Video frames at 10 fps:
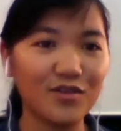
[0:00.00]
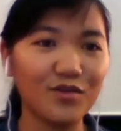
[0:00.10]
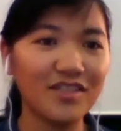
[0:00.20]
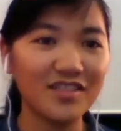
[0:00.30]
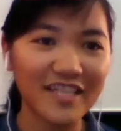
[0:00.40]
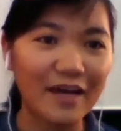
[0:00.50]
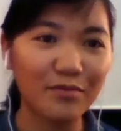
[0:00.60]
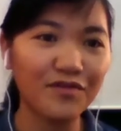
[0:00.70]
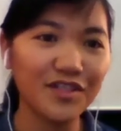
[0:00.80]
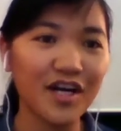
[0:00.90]
So this type
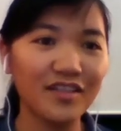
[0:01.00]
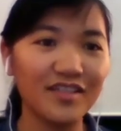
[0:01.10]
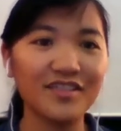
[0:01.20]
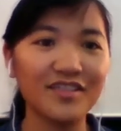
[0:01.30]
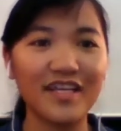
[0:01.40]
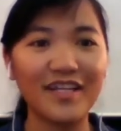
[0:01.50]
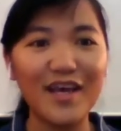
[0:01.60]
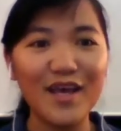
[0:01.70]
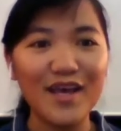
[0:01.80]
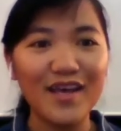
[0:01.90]
of challenge that
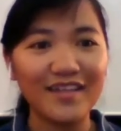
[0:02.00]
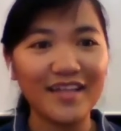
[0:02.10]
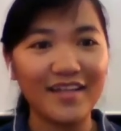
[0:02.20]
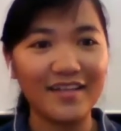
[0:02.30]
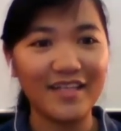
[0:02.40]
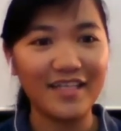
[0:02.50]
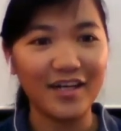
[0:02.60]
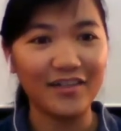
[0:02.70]
the